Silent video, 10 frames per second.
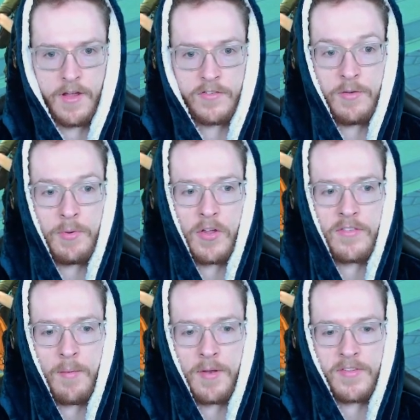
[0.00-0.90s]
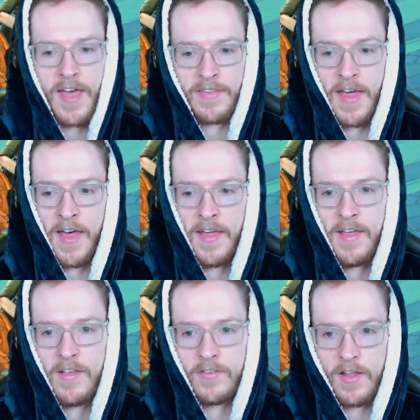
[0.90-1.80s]
See, we've got the double attack there.
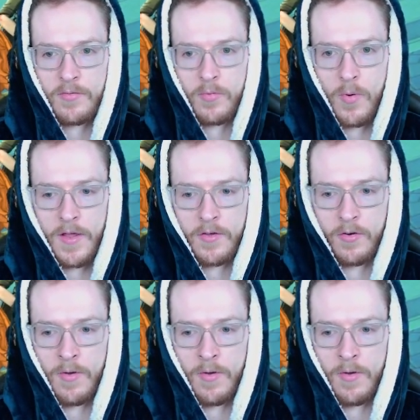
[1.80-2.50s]
So that's quite cool.